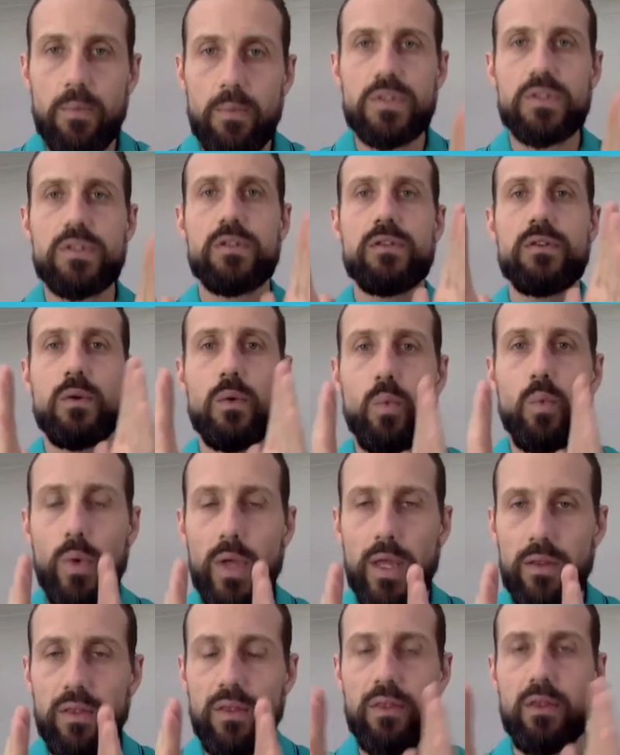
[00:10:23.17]
It's just the
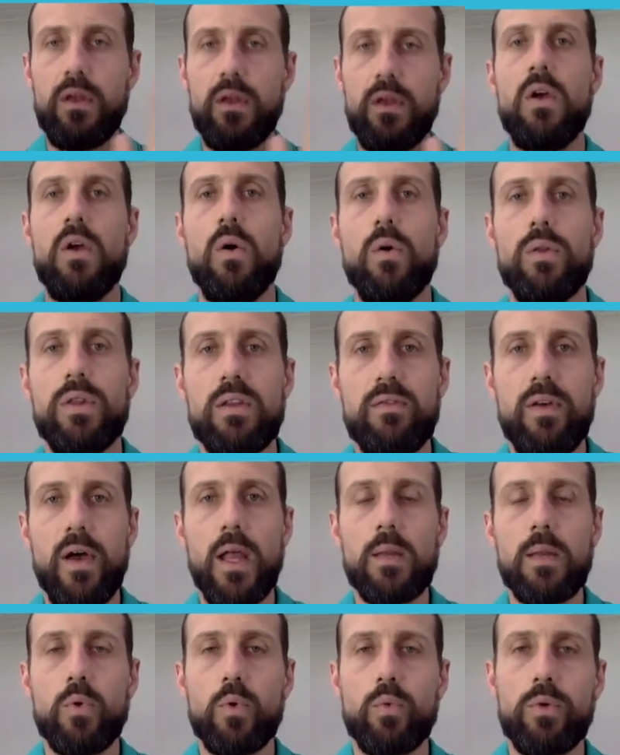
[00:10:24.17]
width, the
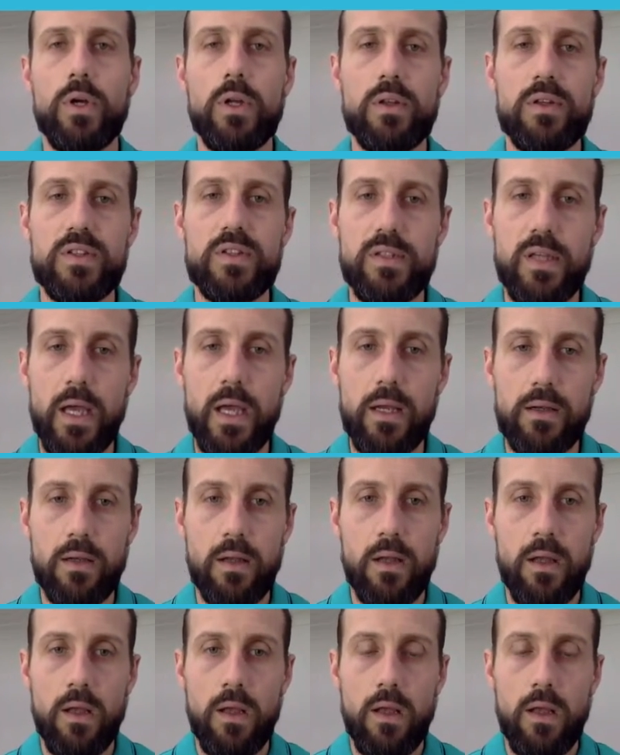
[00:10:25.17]
available real estate
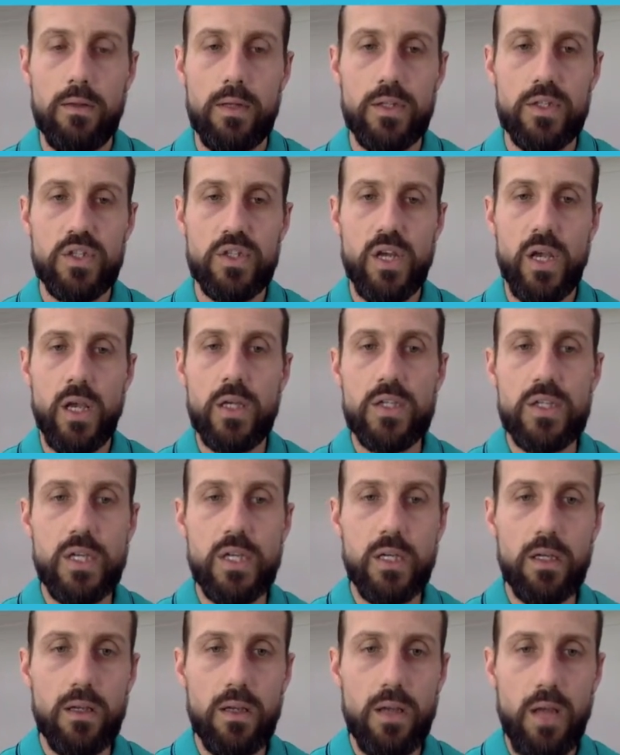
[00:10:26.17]
that's
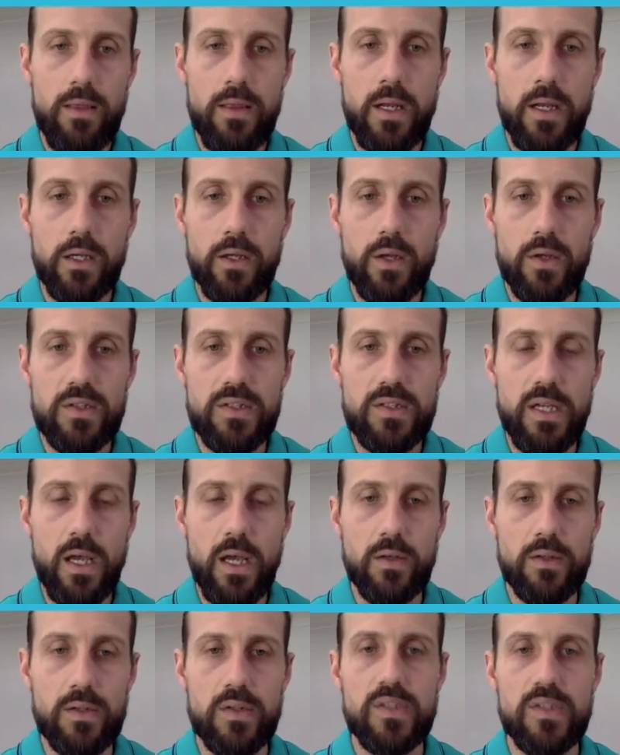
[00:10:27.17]
changing, and then it goes
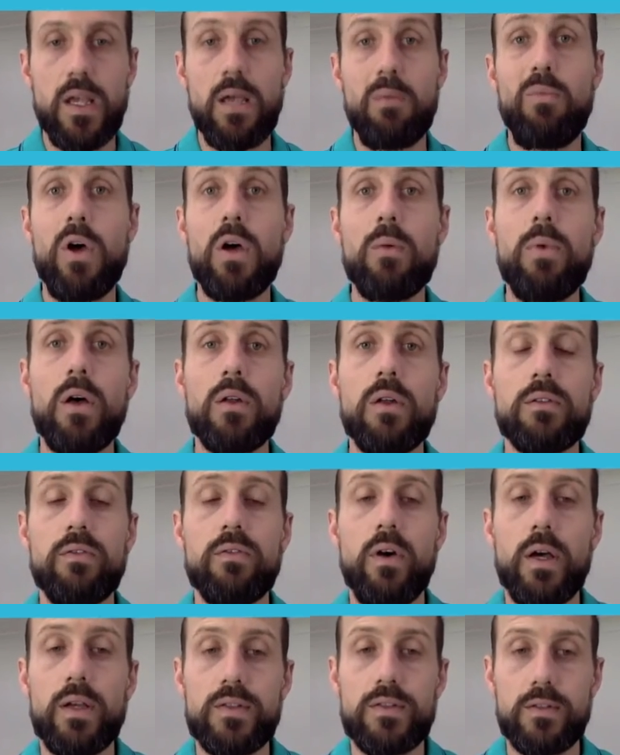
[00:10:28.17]
down to, say, a mobile
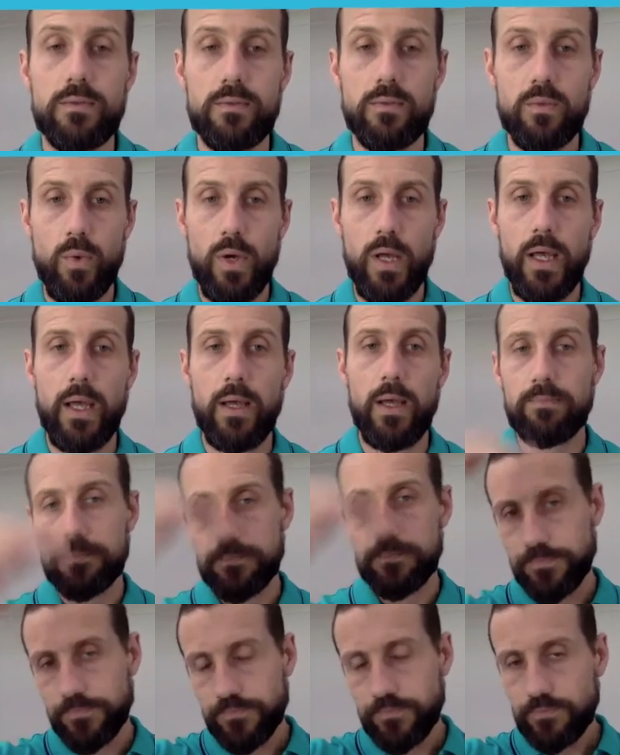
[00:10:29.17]
device, where
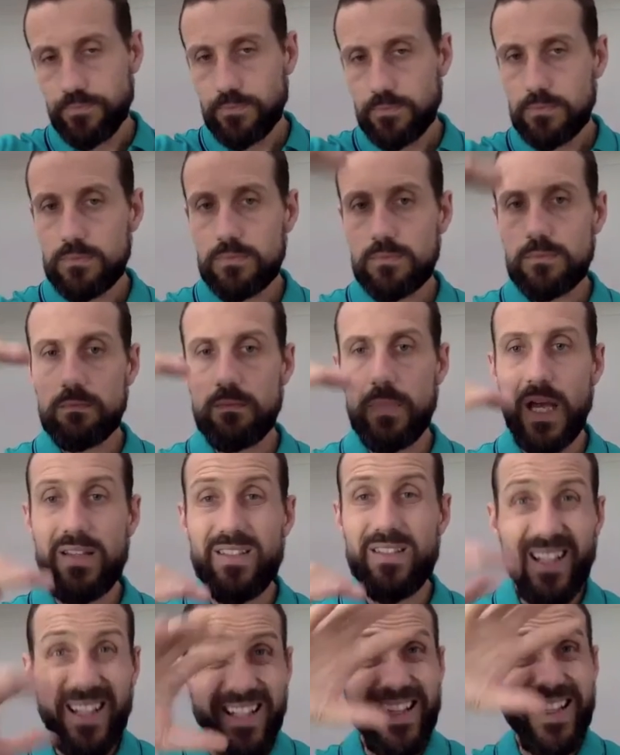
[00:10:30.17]

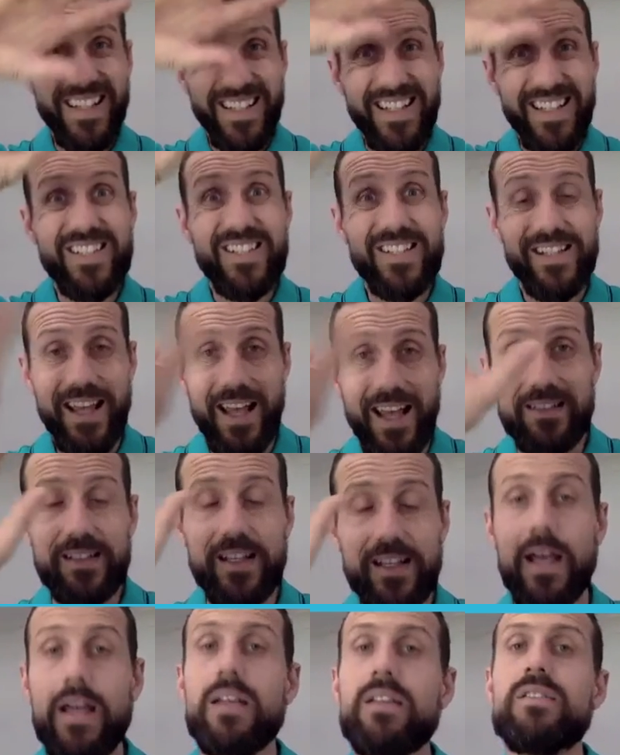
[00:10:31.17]
basically it just
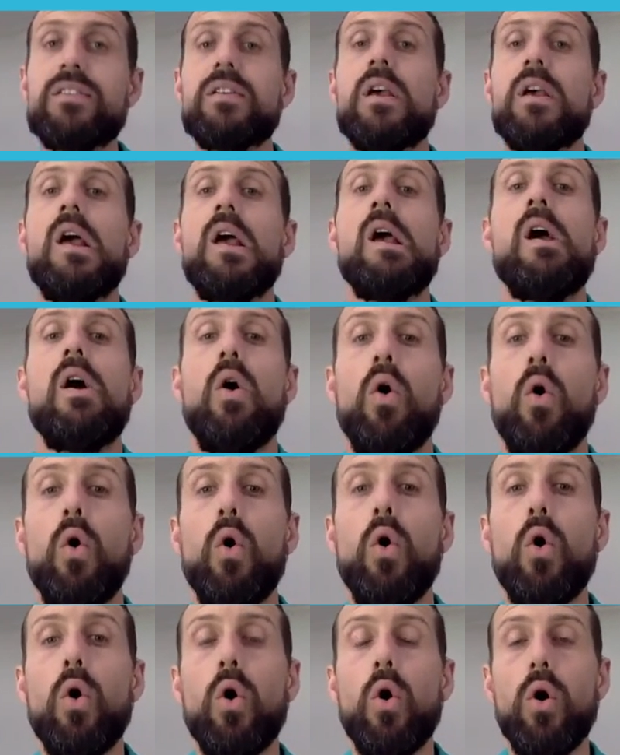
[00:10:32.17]
cascades,
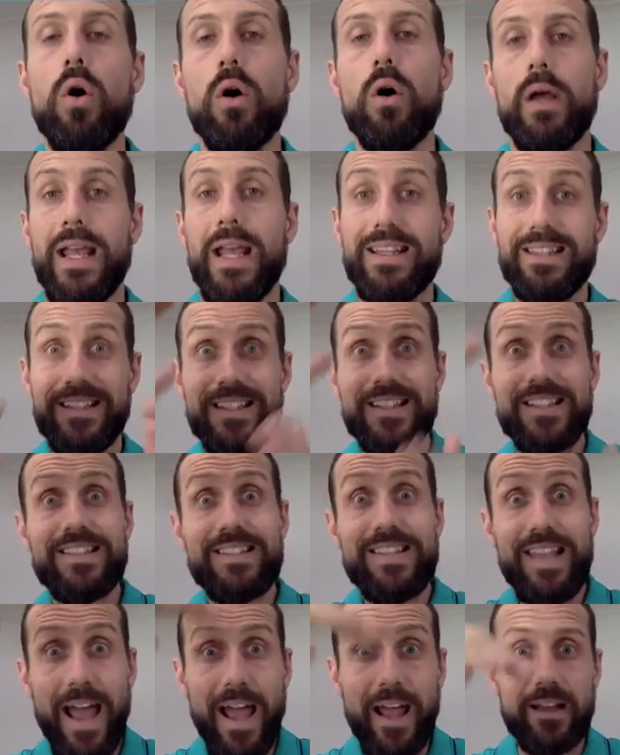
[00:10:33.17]
or it
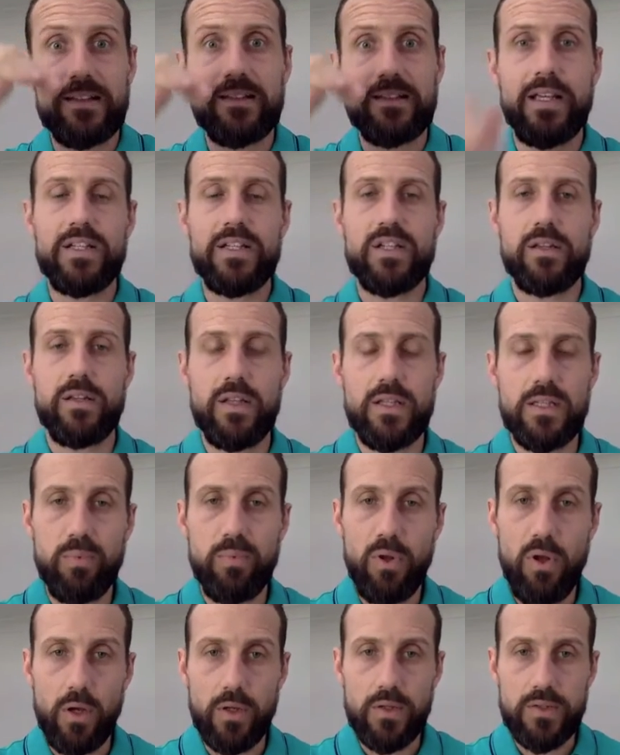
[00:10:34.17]
stacks each of these
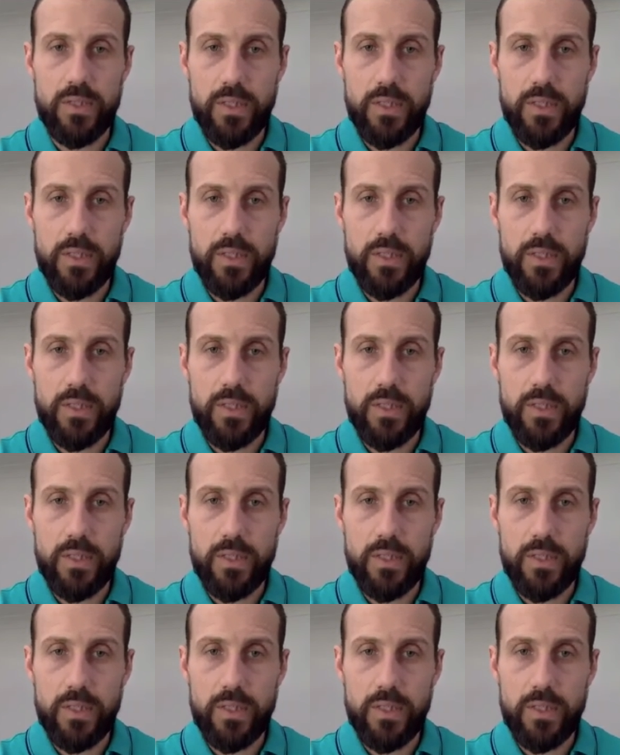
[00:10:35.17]
blocks.